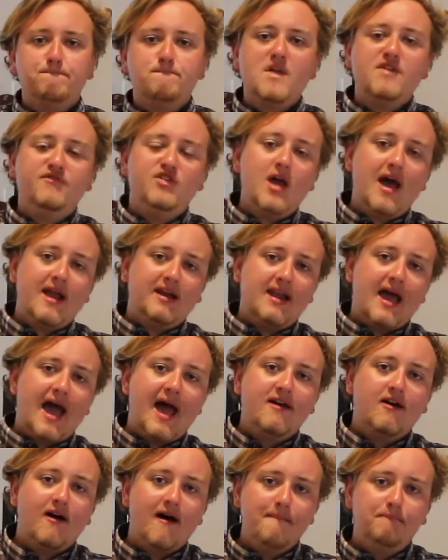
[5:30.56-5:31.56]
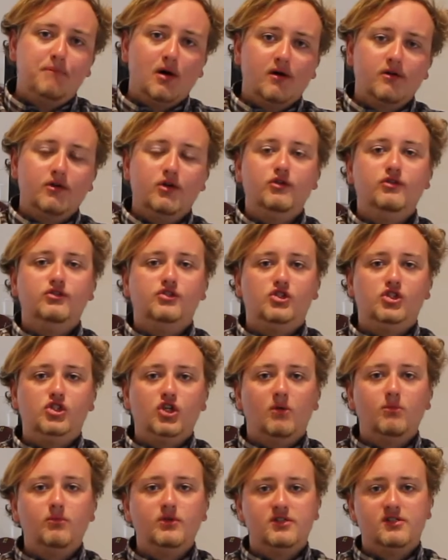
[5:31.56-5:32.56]
If you had an AI bot whose
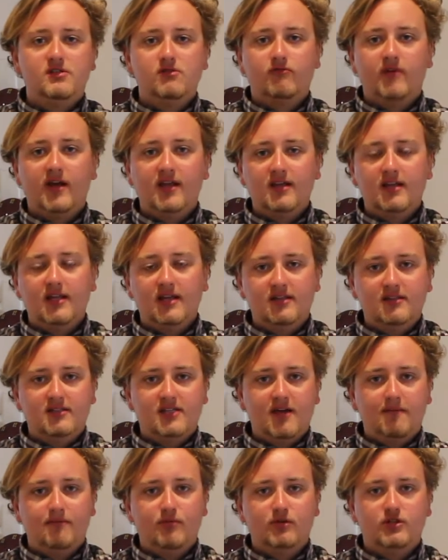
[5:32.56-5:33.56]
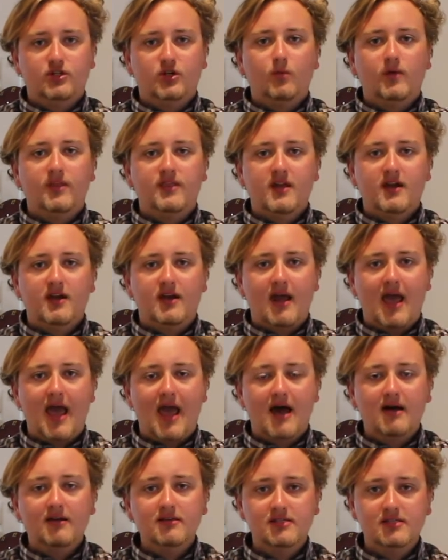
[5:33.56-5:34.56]
job was to regulate the temperature within a
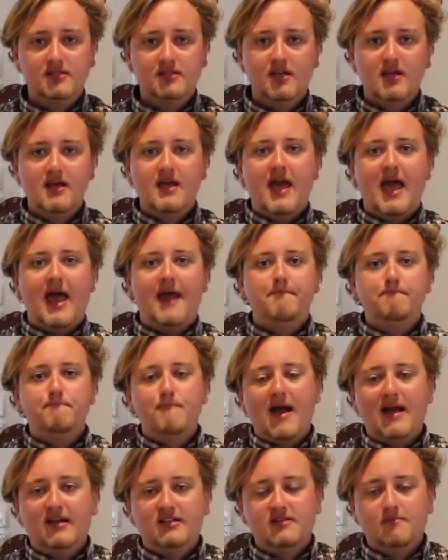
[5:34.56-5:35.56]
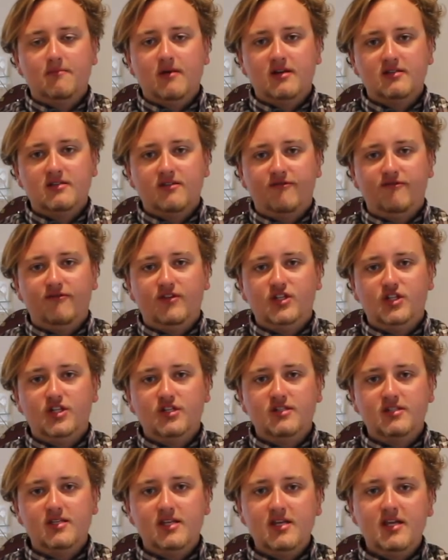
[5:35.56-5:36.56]
house and maximize
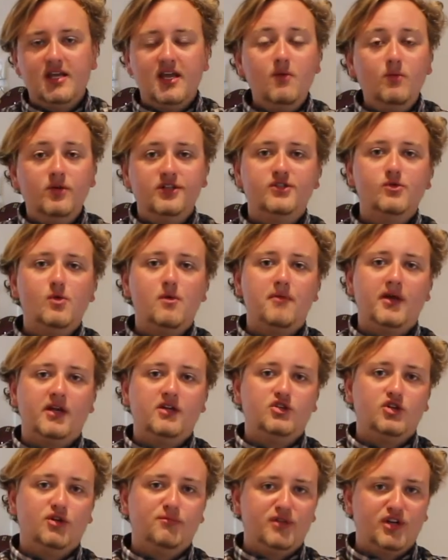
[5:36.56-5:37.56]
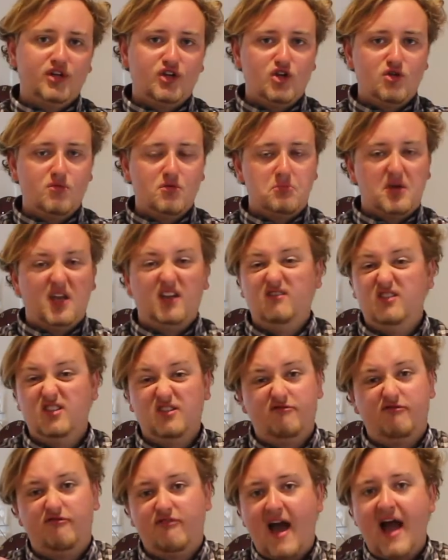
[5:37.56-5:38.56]
efficiency, it would do a better job than a human being,
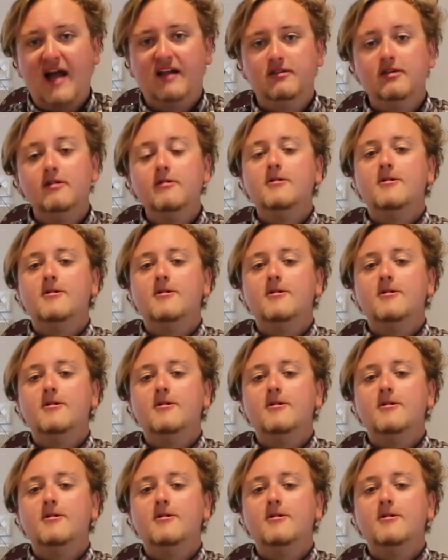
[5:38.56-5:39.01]
just fact.